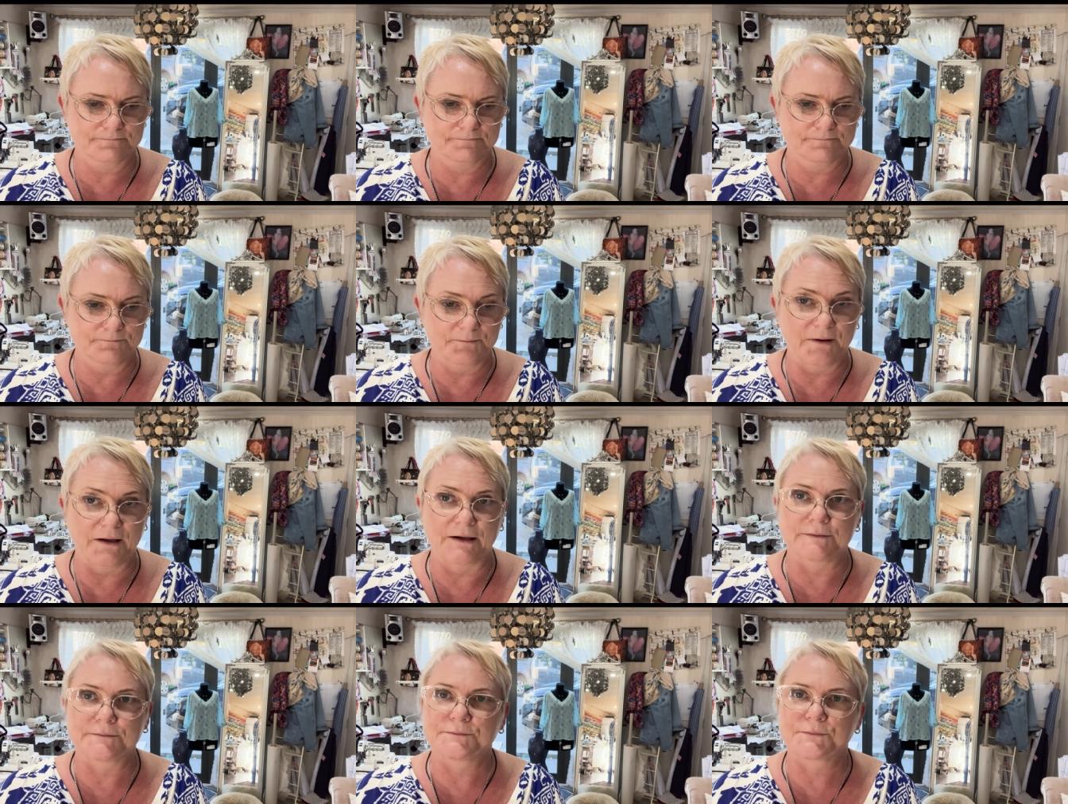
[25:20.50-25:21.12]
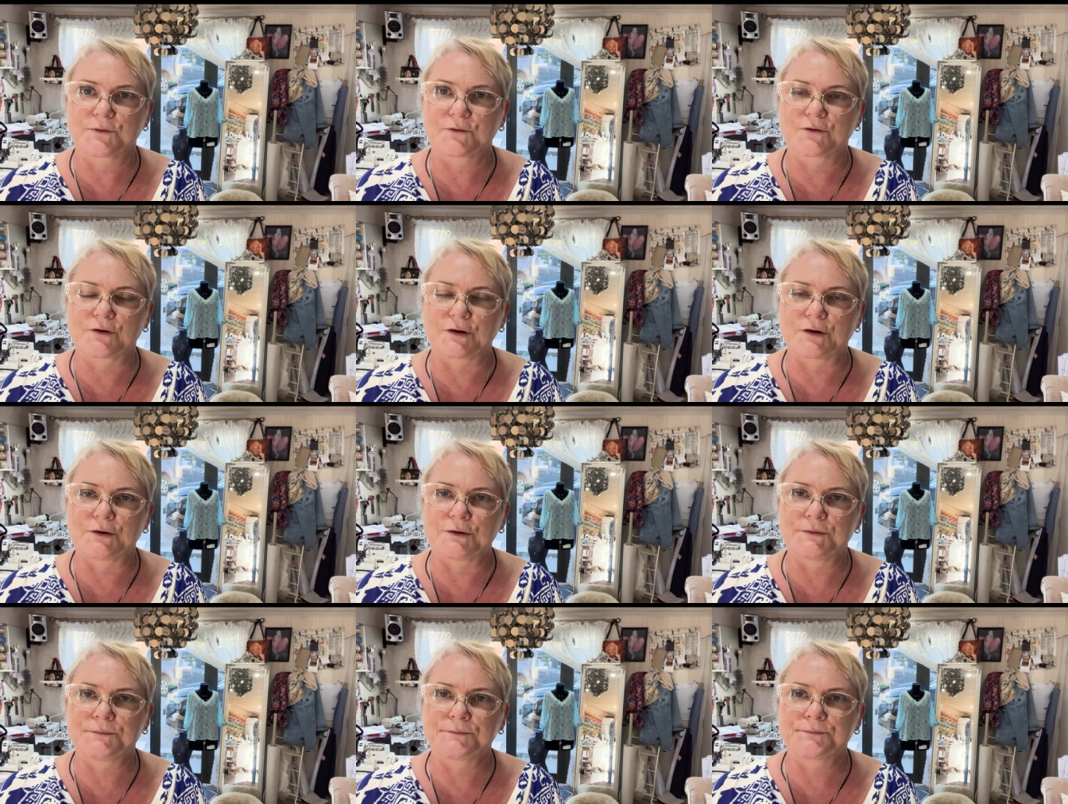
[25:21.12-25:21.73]
Yeah,
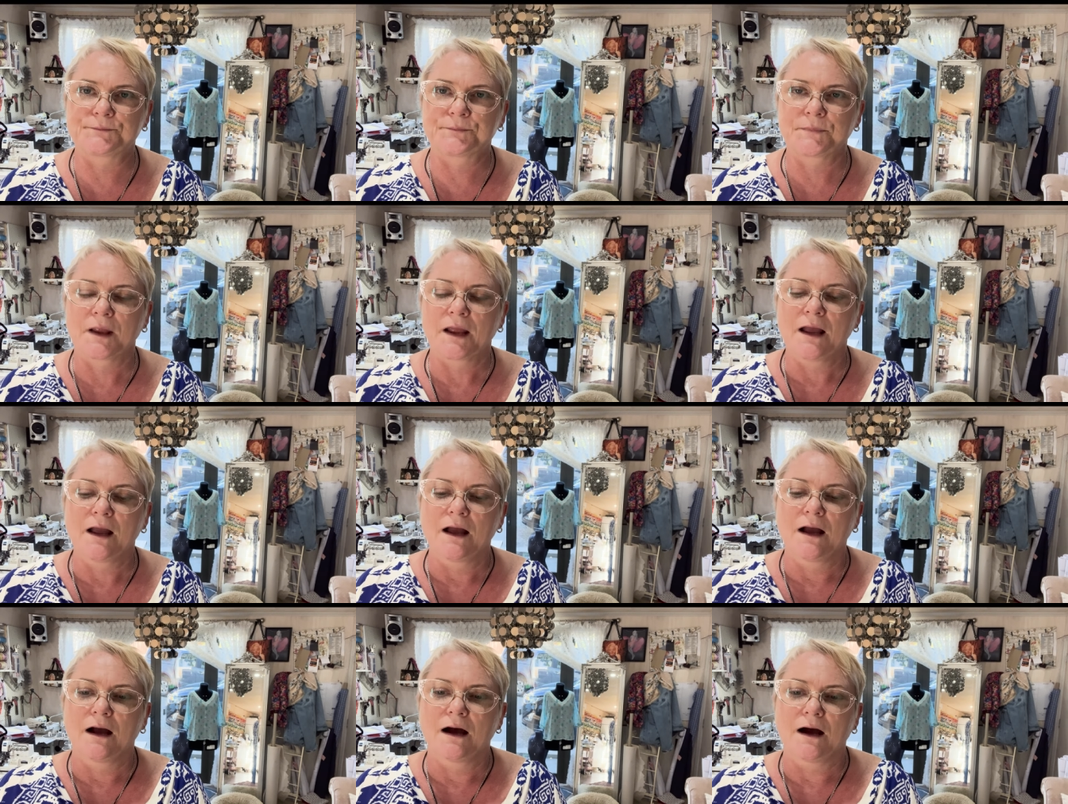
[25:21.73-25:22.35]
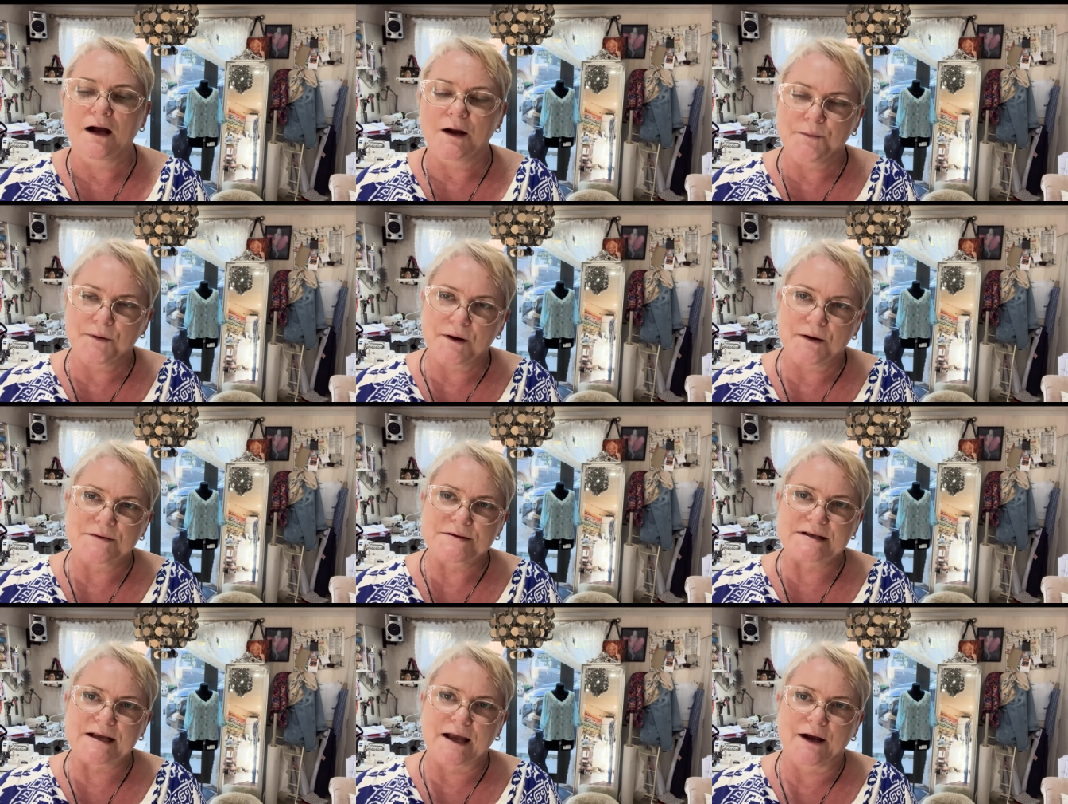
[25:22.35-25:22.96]
so hope I
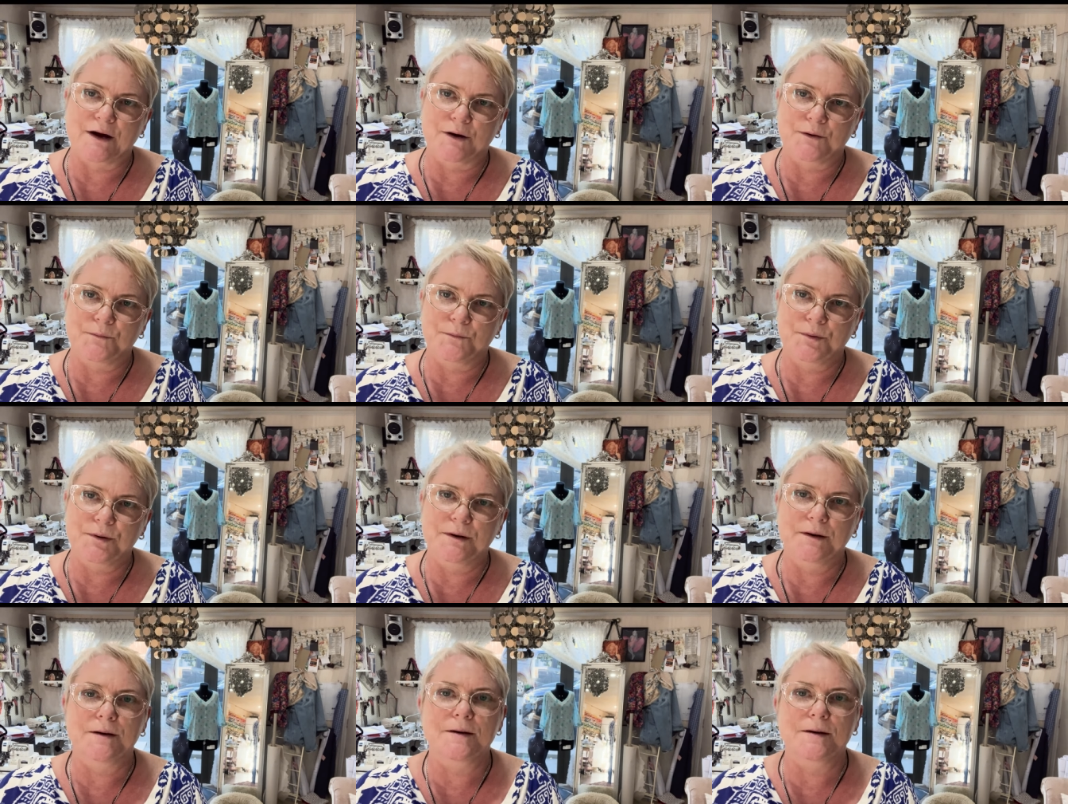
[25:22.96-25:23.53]
was a help.